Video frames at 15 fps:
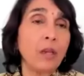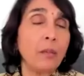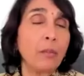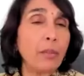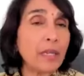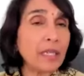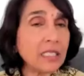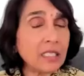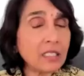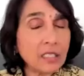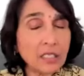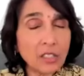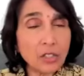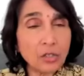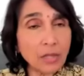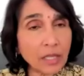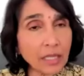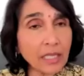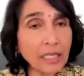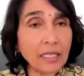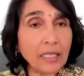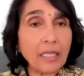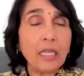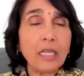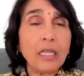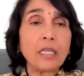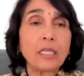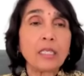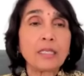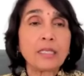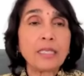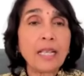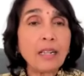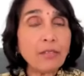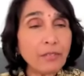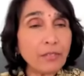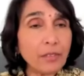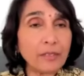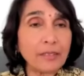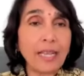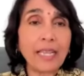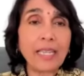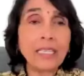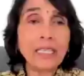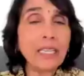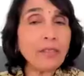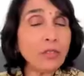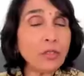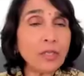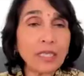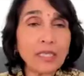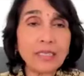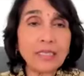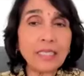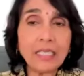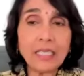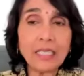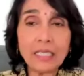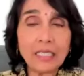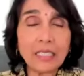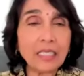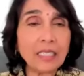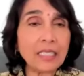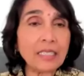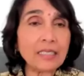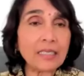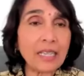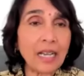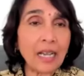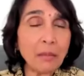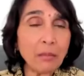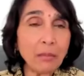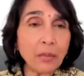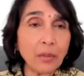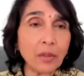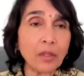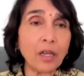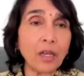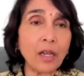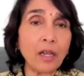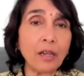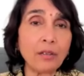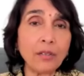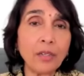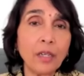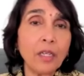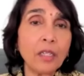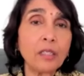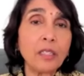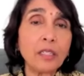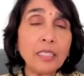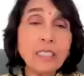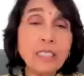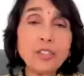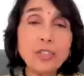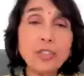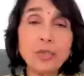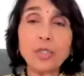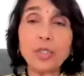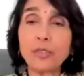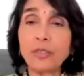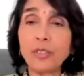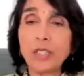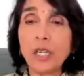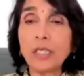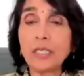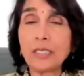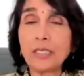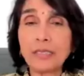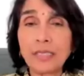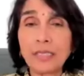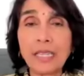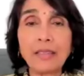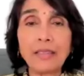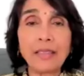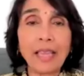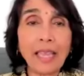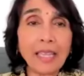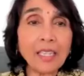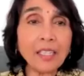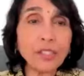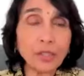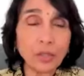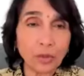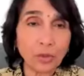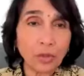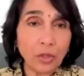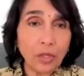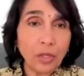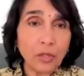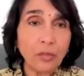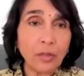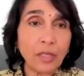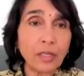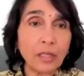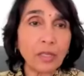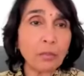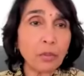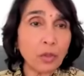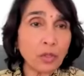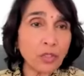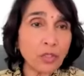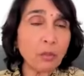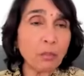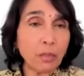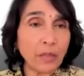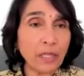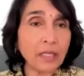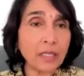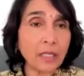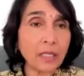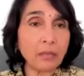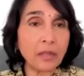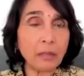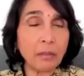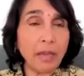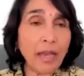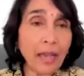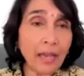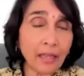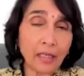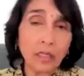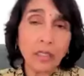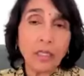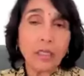But it's tricky. Selfless. I gave you that silly little example of the least you could have done is say thank you when the person picked up the bag.